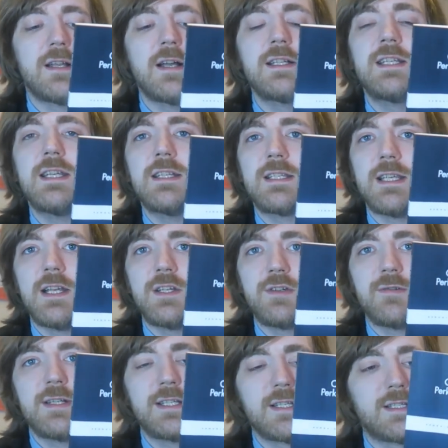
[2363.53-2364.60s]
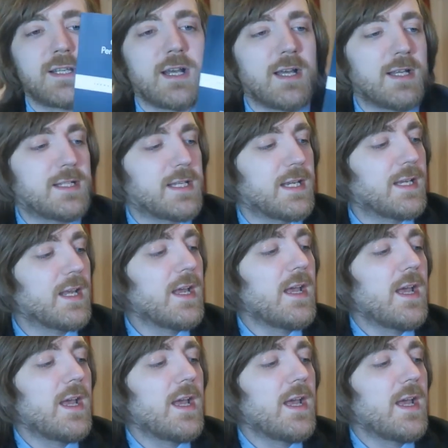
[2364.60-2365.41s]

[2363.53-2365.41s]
19th century society,